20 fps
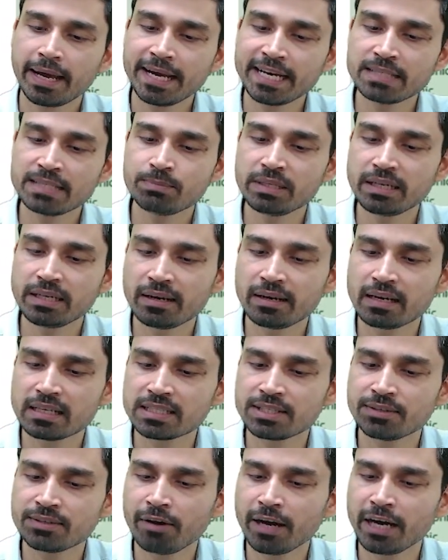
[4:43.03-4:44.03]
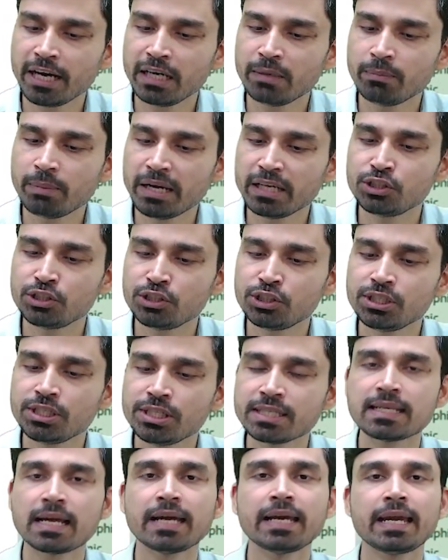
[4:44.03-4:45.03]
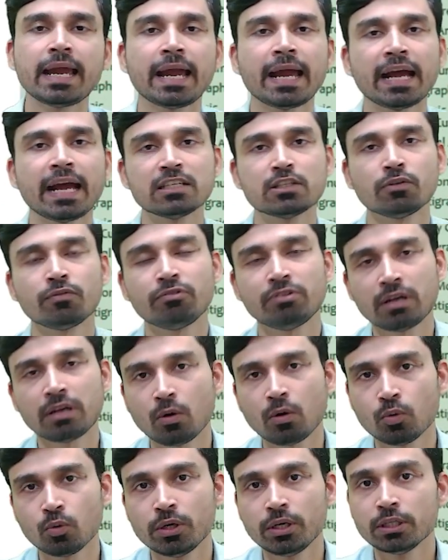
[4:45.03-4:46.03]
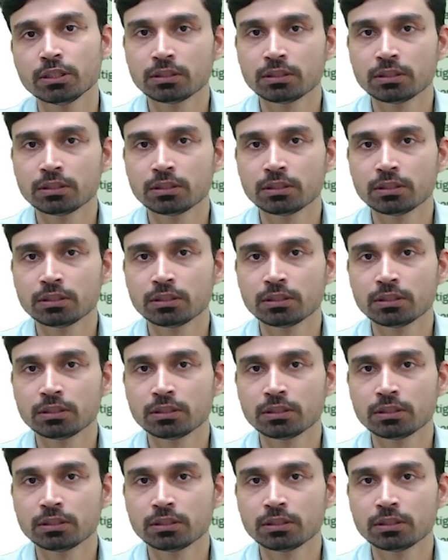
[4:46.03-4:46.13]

has been classified by GSI as of now.